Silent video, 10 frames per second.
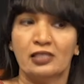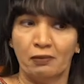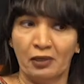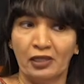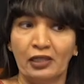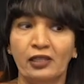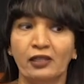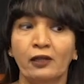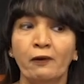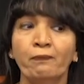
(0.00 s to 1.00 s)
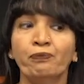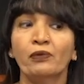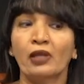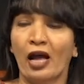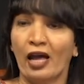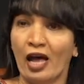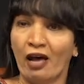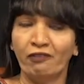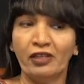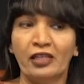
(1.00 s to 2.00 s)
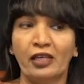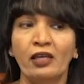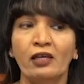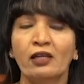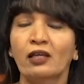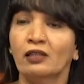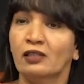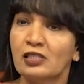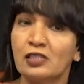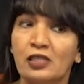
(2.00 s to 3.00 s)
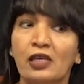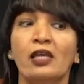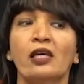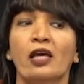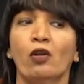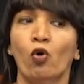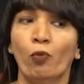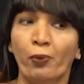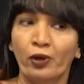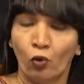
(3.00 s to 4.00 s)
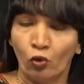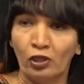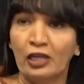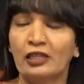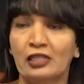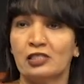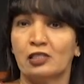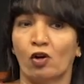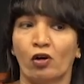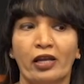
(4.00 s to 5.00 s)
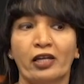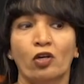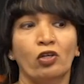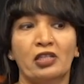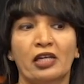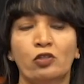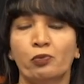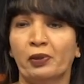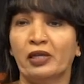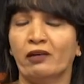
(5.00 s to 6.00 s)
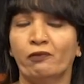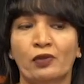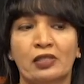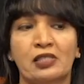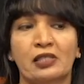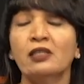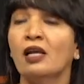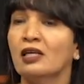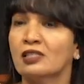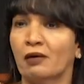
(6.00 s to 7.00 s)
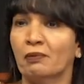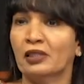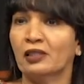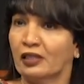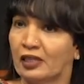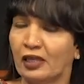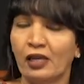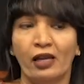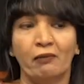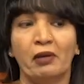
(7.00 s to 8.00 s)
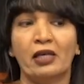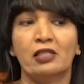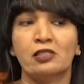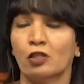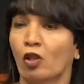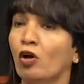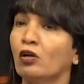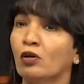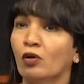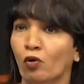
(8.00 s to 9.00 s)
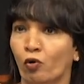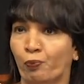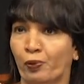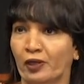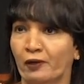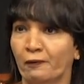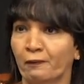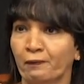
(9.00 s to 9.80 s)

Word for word: Similarly, here I have a key, this key can open only this lock. I cannot try to bring and fix in some other key and make this lock open.